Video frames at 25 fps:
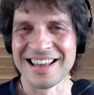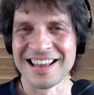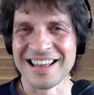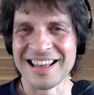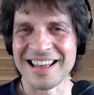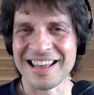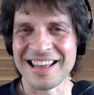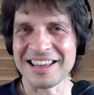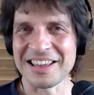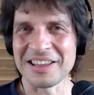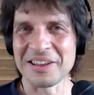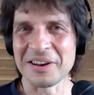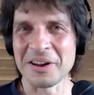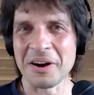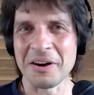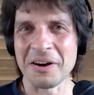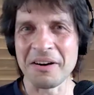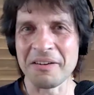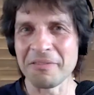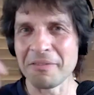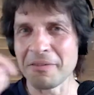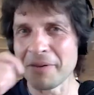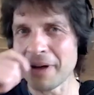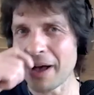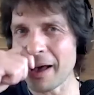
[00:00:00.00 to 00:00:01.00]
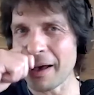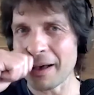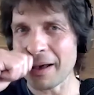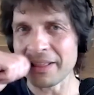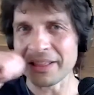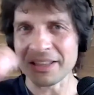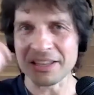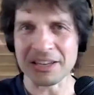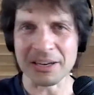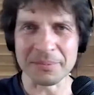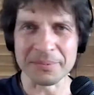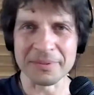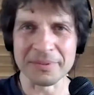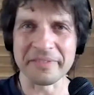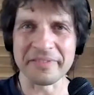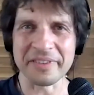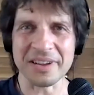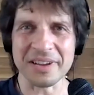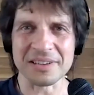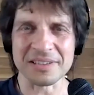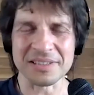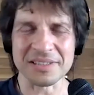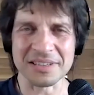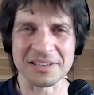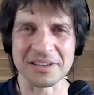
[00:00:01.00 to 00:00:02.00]
you know, a couple of
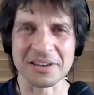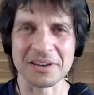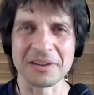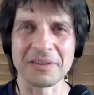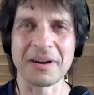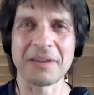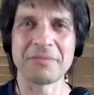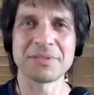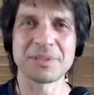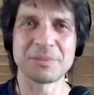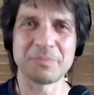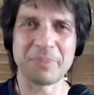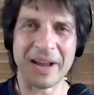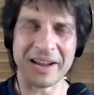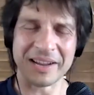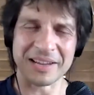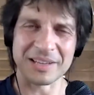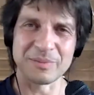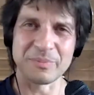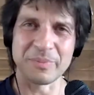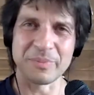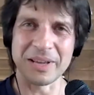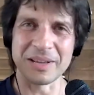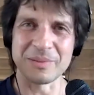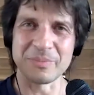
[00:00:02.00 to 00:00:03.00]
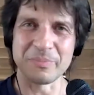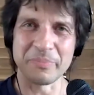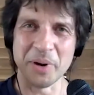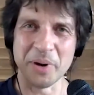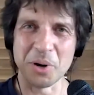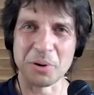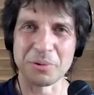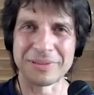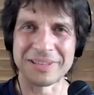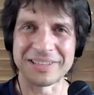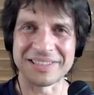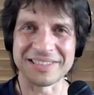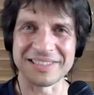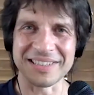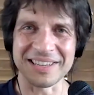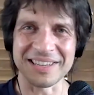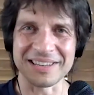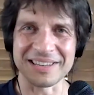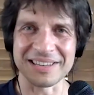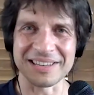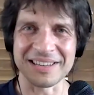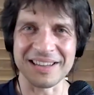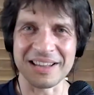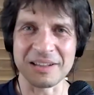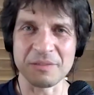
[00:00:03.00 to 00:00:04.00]
years ago, I was back in Poland,
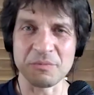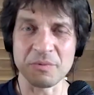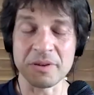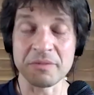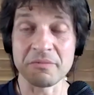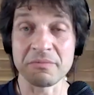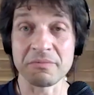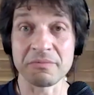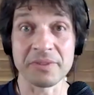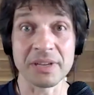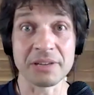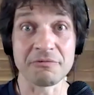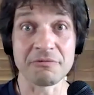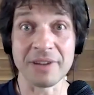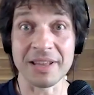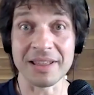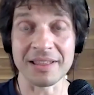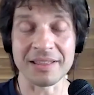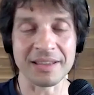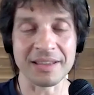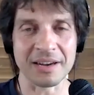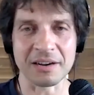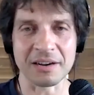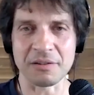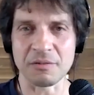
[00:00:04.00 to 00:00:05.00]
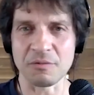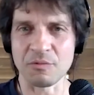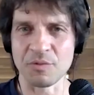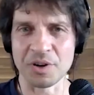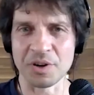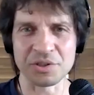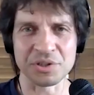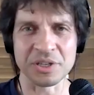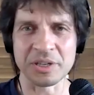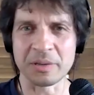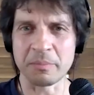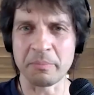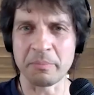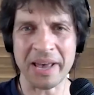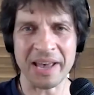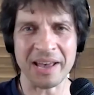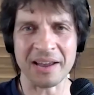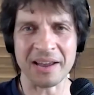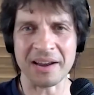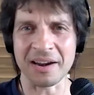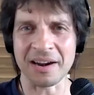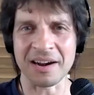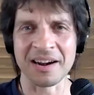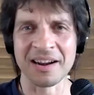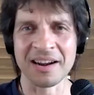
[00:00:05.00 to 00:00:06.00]
and we went there watching
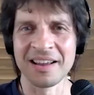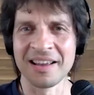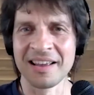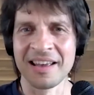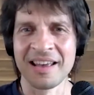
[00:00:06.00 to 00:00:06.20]
bear.